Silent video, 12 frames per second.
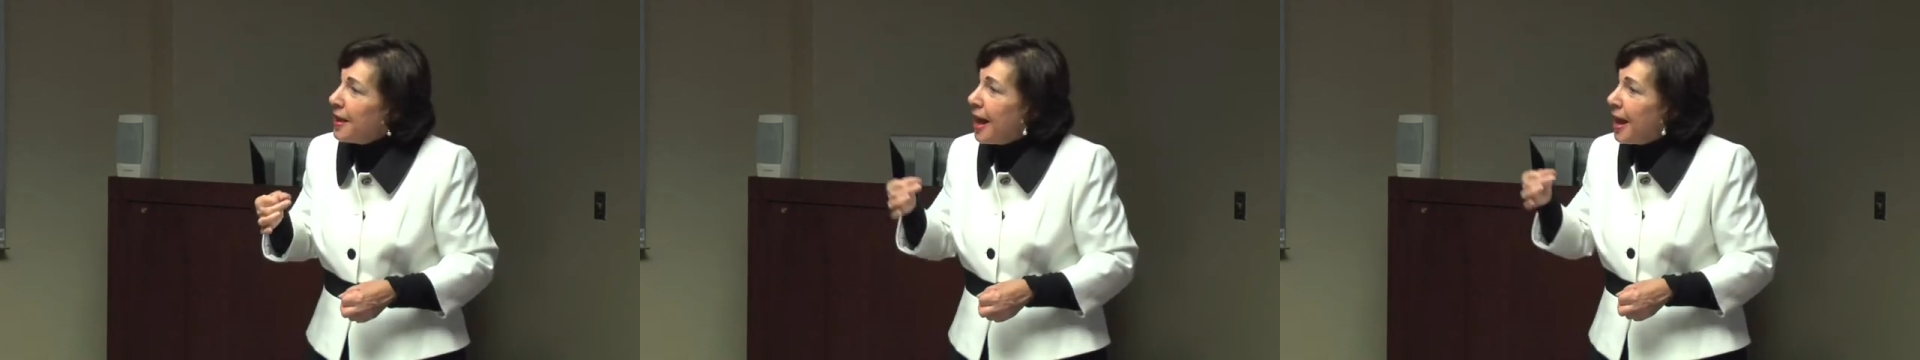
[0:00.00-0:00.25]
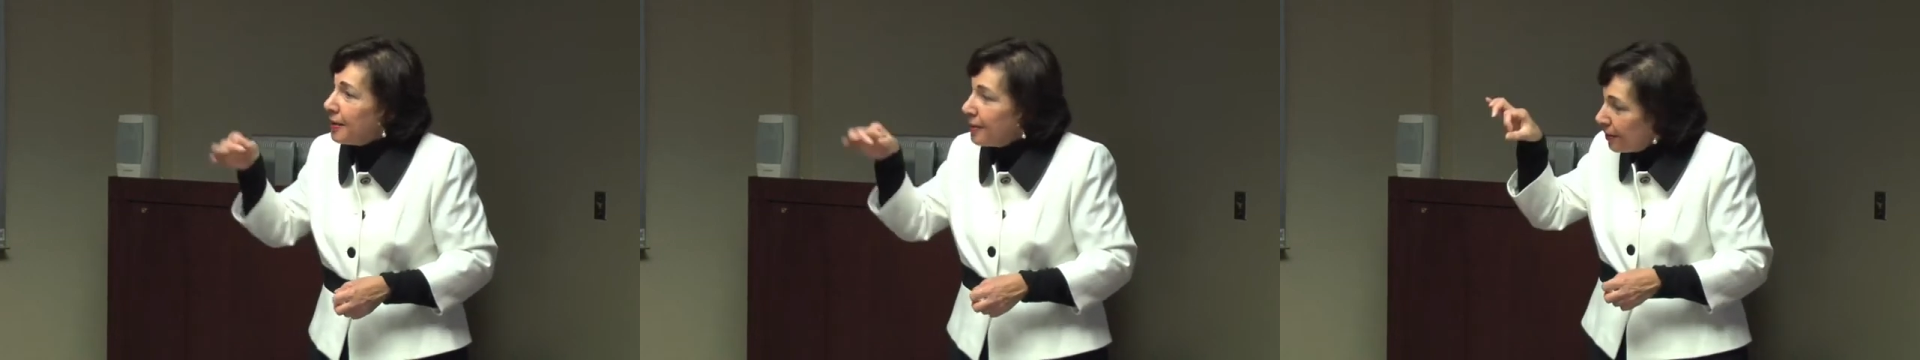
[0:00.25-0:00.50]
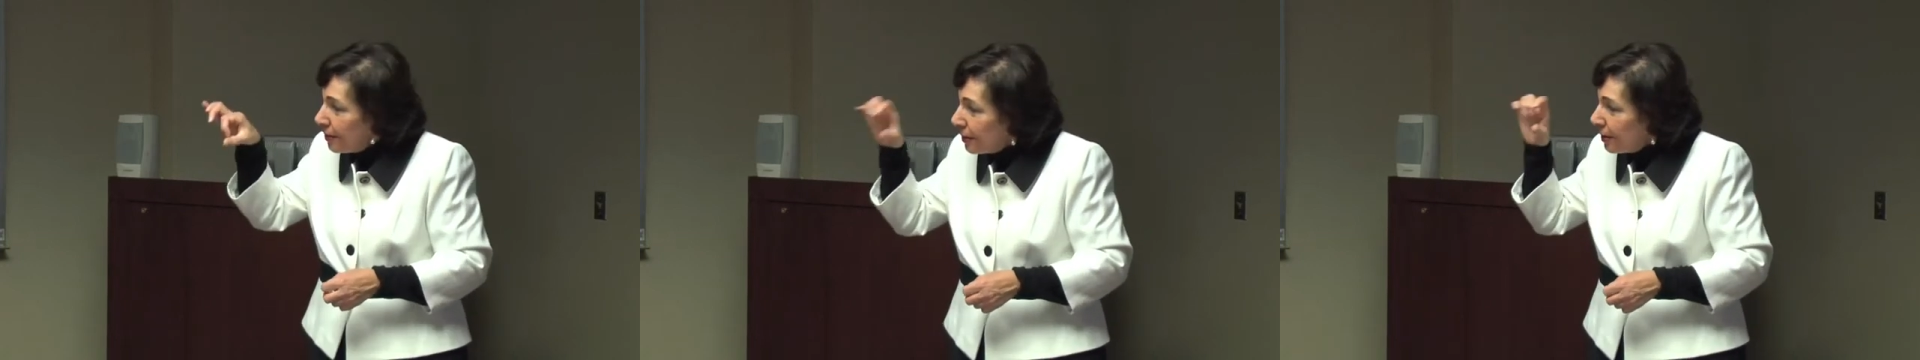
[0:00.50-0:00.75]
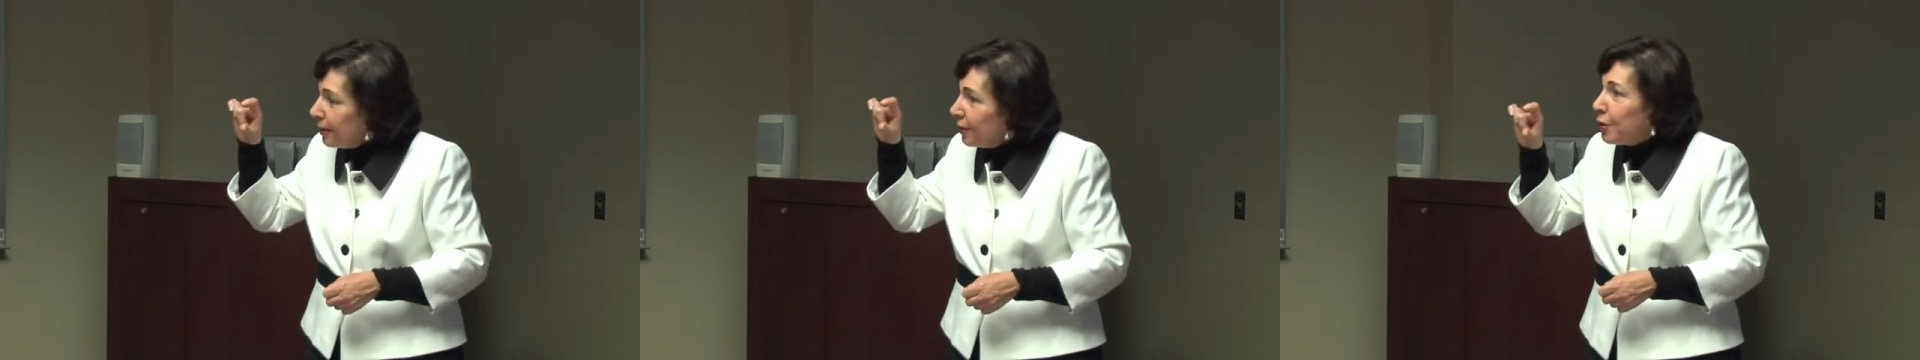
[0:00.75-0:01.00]
that
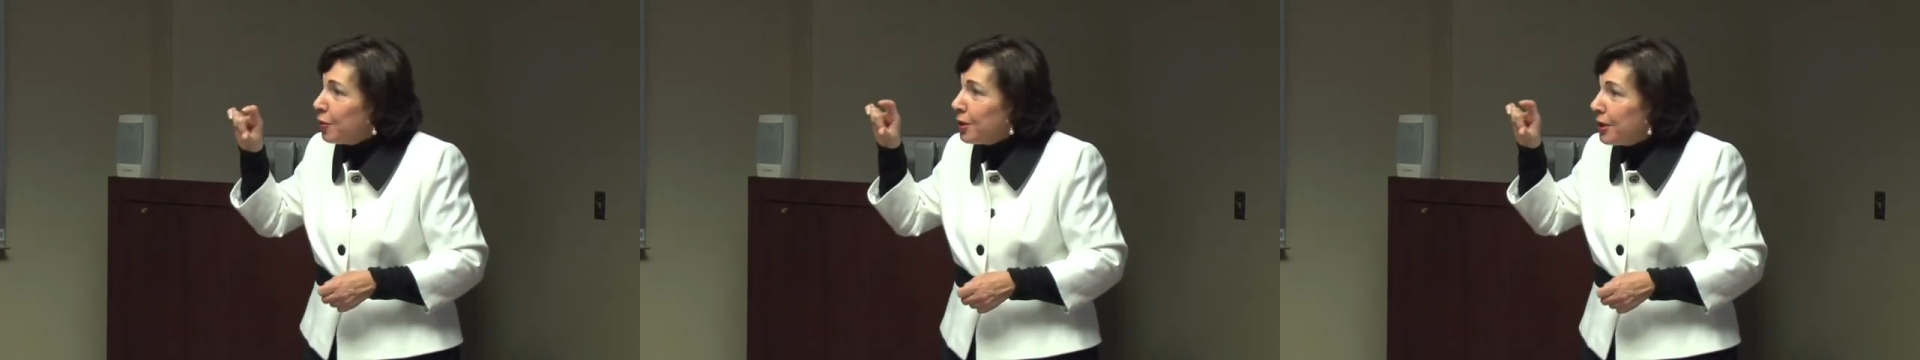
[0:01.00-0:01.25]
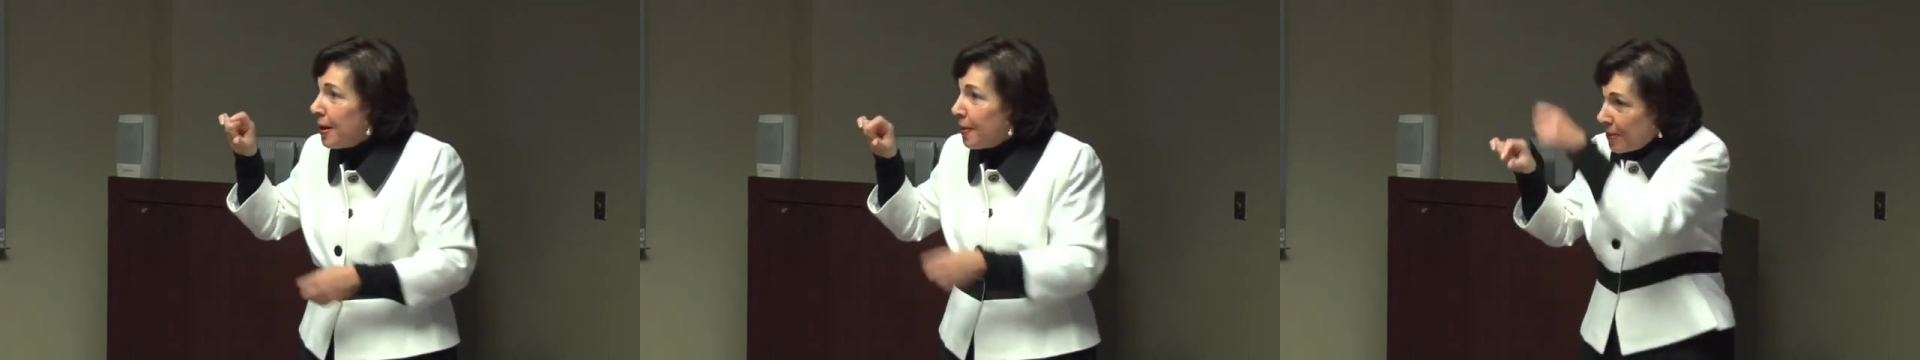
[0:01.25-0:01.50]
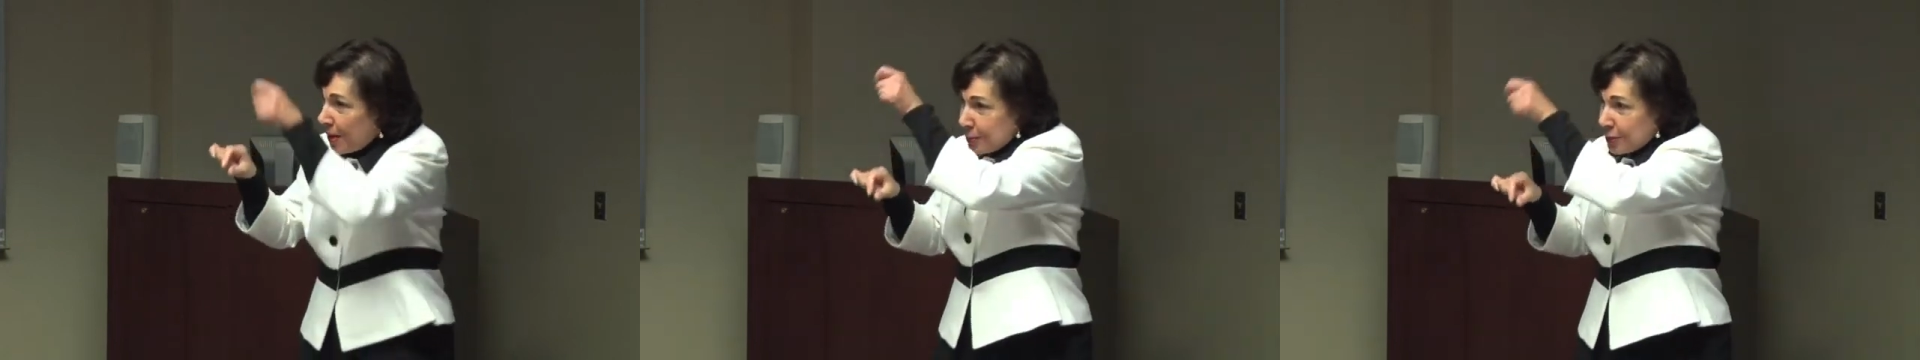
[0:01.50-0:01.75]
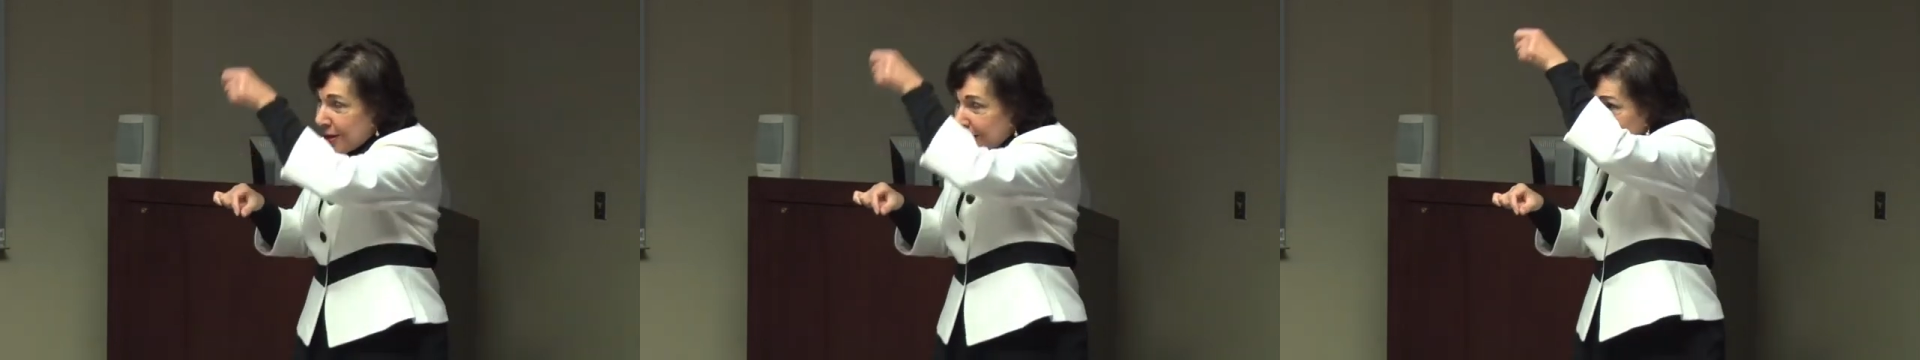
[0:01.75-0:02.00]
little cup that
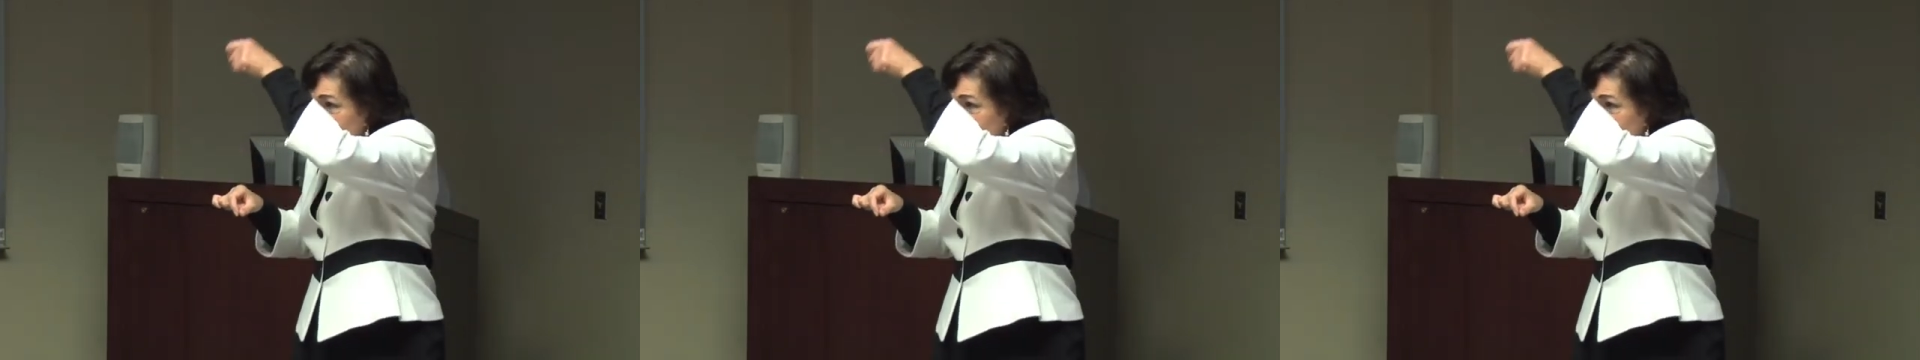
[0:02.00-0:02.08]
was